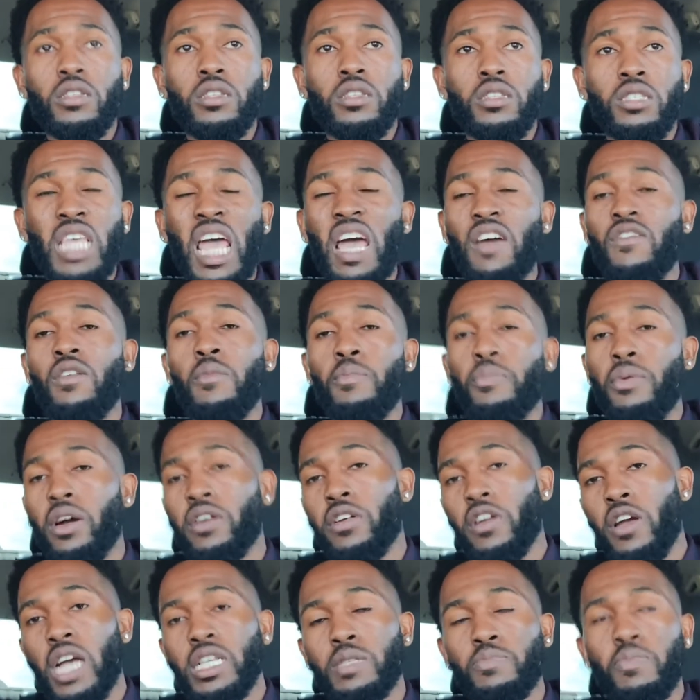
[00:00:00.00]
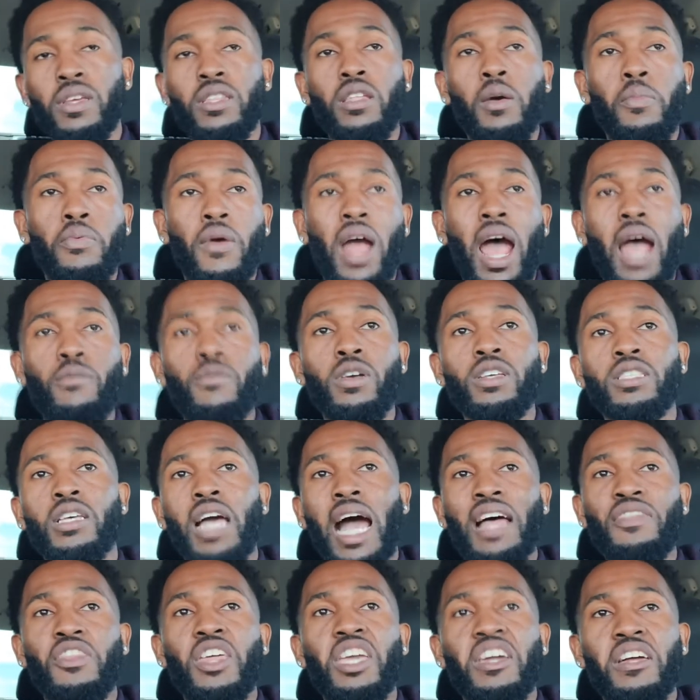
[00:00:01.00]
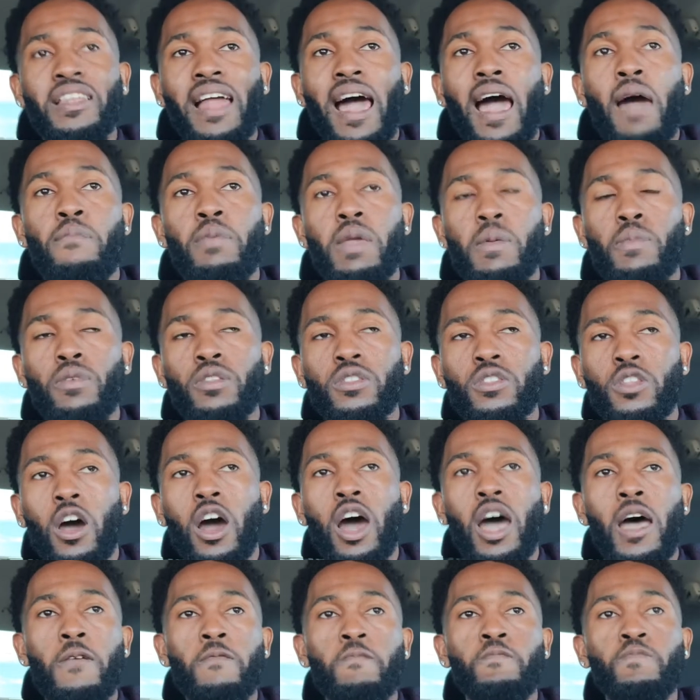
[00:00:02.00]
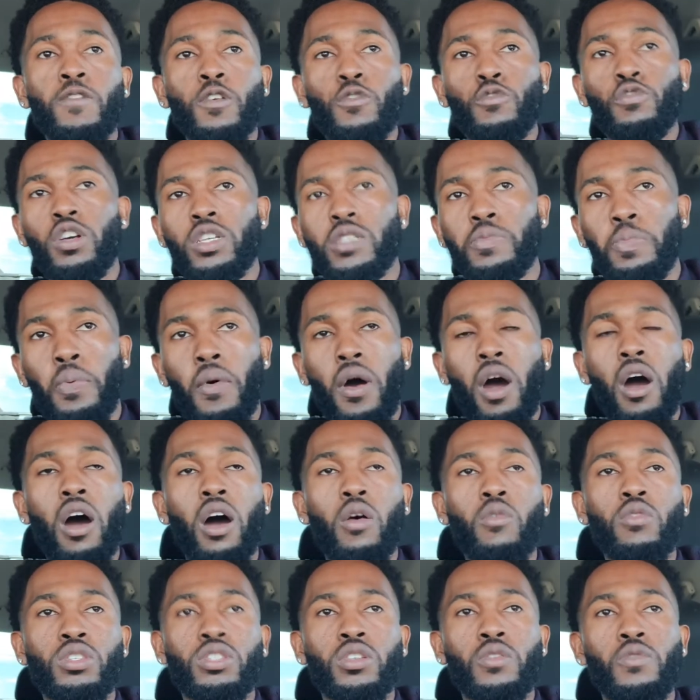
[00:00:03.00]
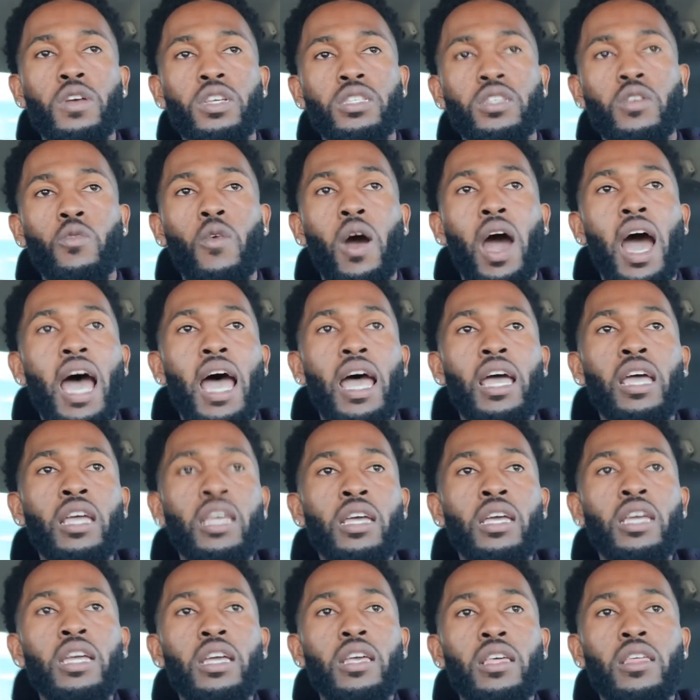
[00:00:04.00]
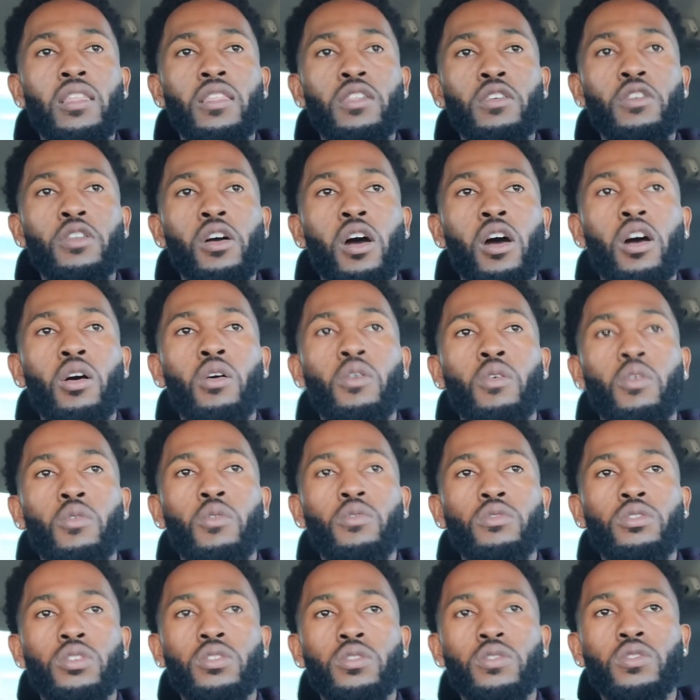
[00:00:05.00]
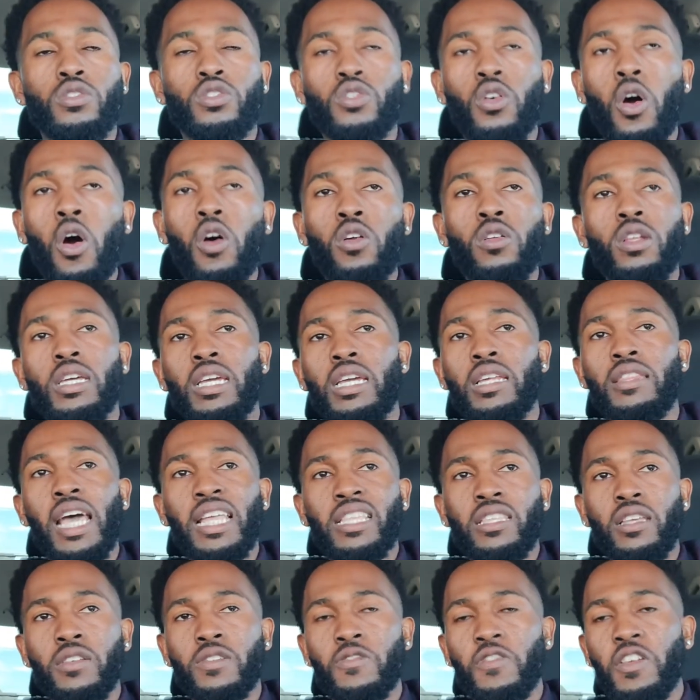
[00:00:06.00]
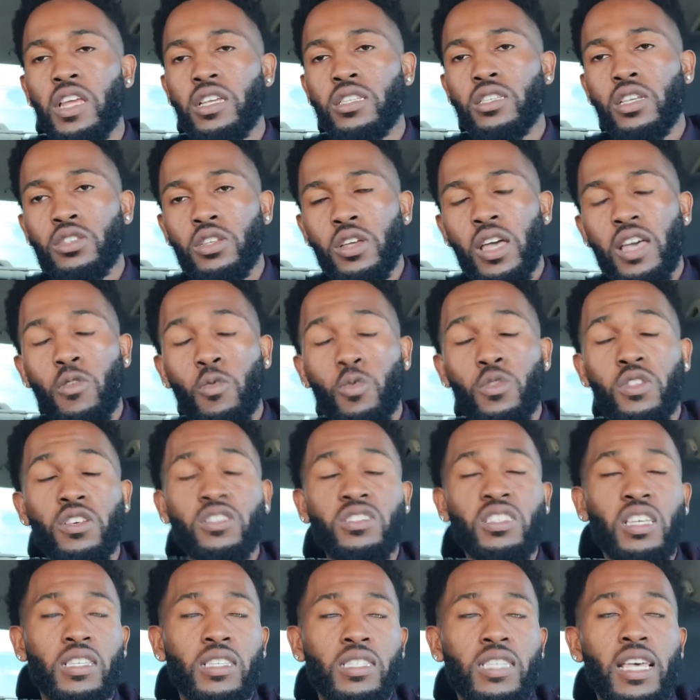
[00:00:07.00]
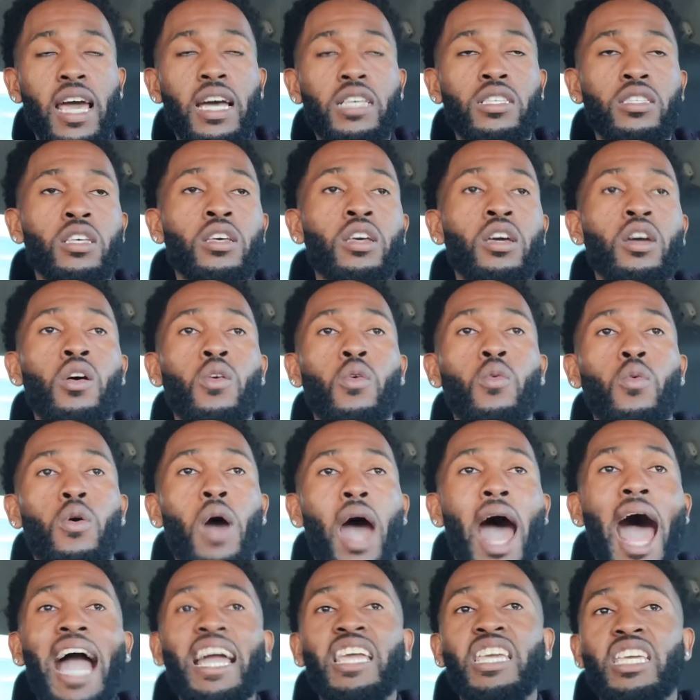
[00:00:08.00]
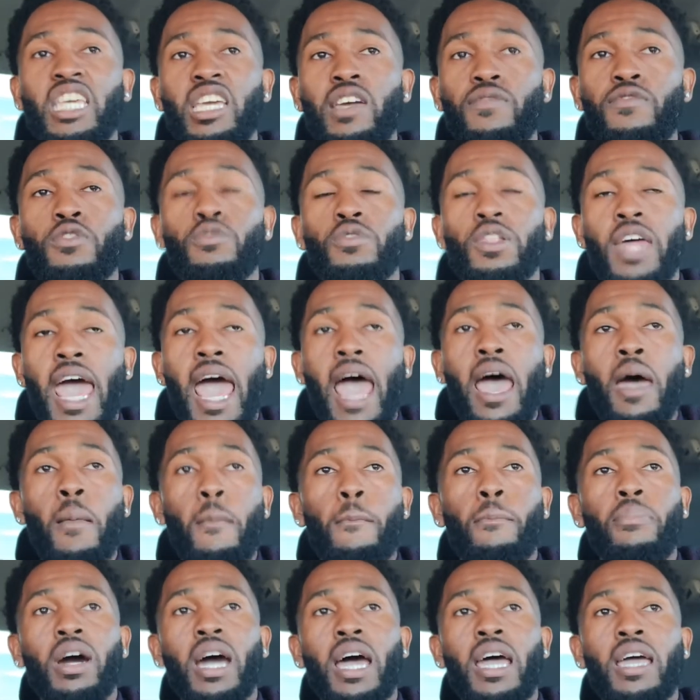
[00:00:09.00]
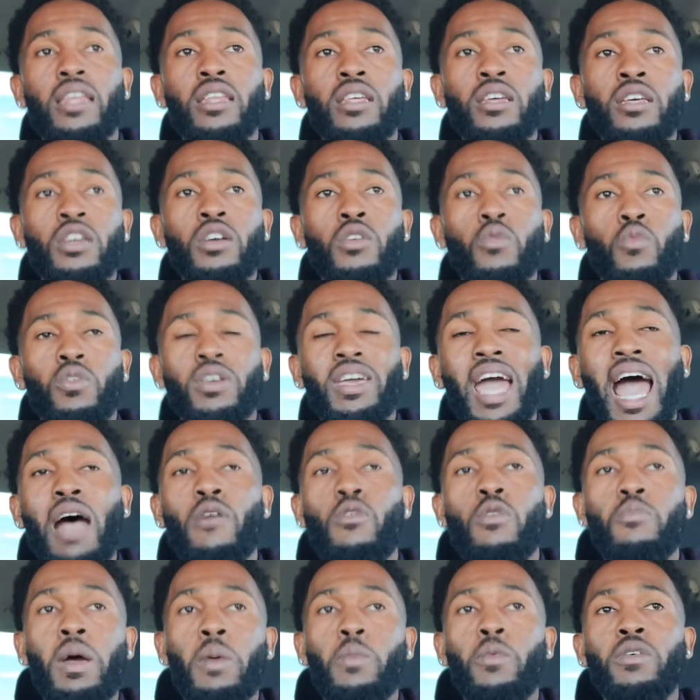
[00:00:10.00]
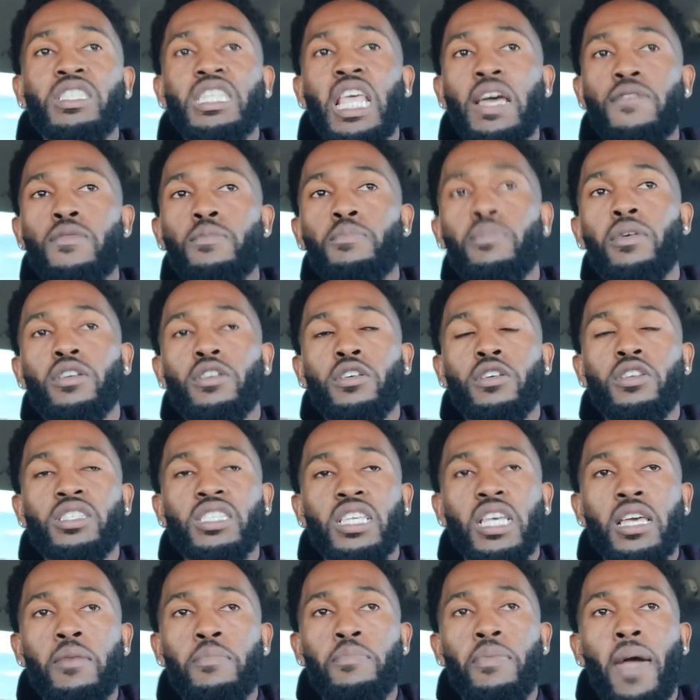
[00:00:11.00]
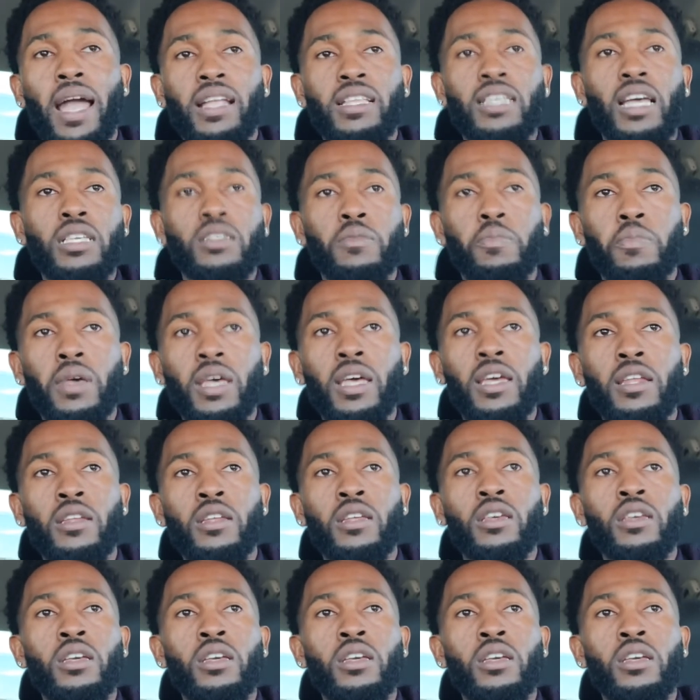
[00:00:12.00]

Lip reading: Devin Booker has been the prime reason. I think a lot of people thought Chris Paul was the reason why, solely that the Phoenix Suns were the success. I can give you that, but we got to remember what Devin Booker's impact has been.